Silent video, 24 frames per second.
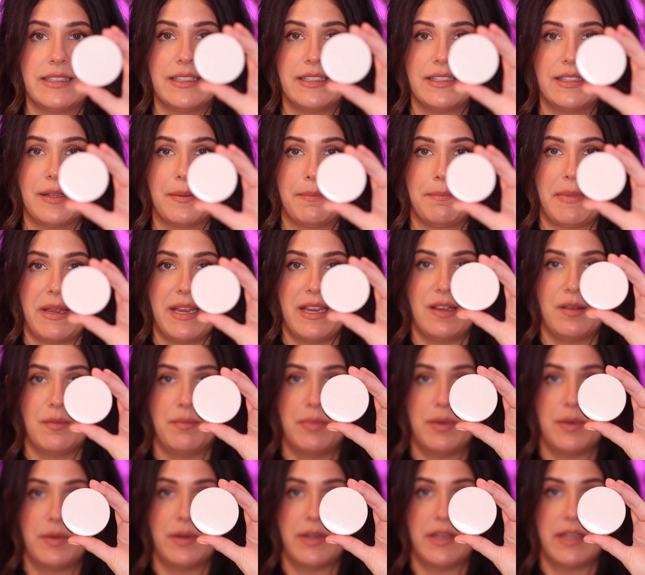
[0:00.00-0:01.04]
is the Make
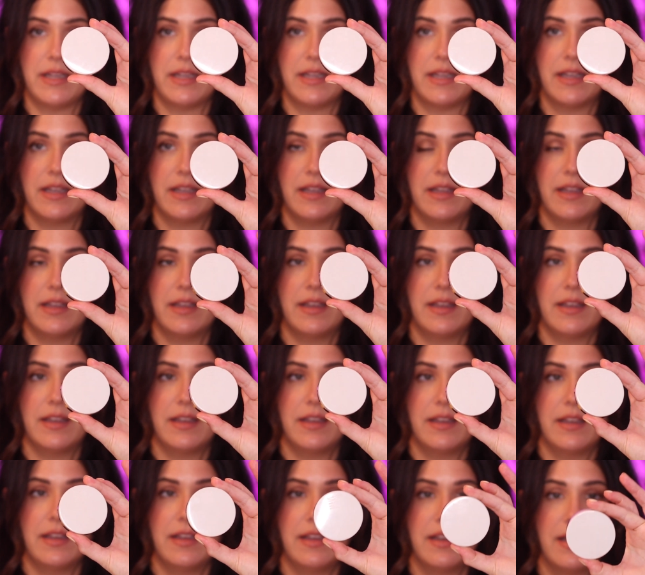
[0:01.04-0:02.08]
Beauty,
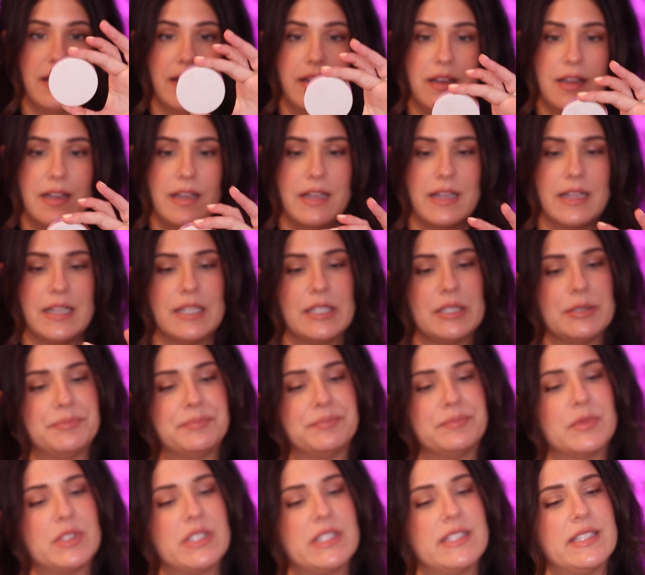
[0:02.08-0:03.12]

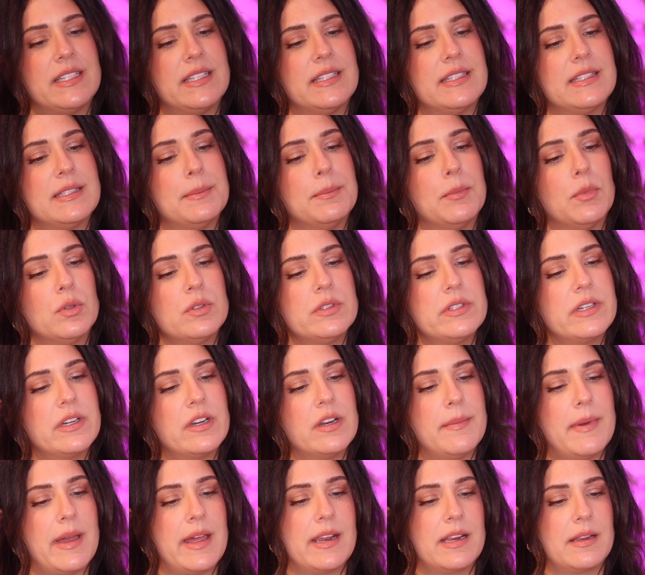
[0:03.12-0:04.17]
what's this?
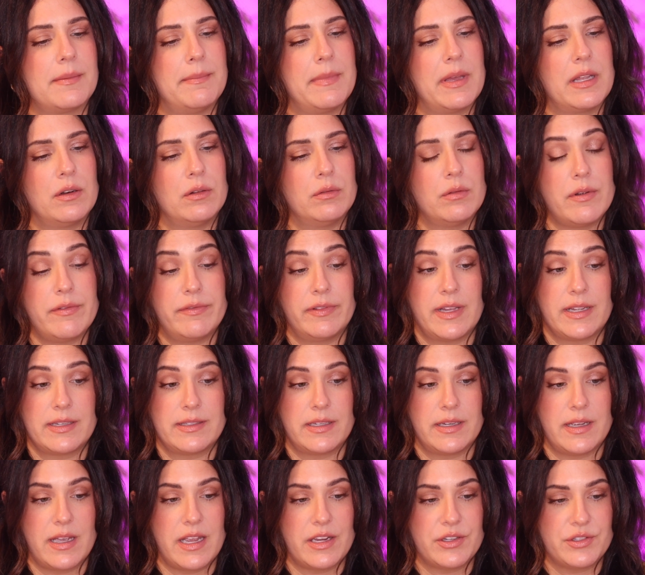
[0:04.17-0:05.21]
Multichromatic metal
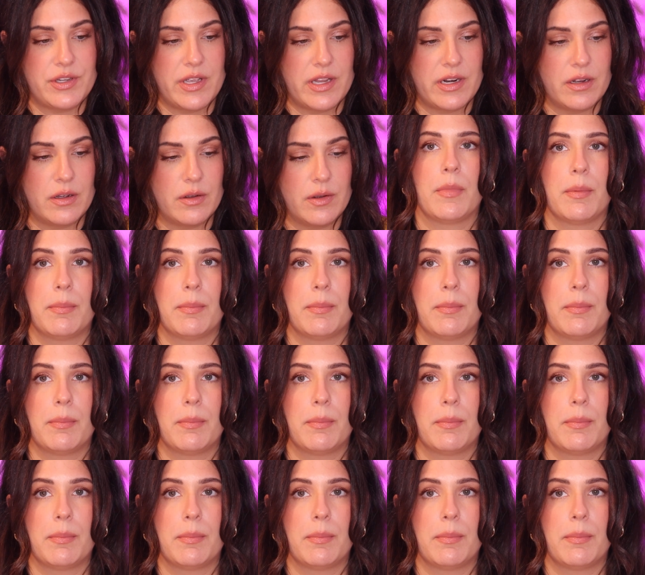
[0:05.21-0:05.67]
reflecting eyeshadow. I'm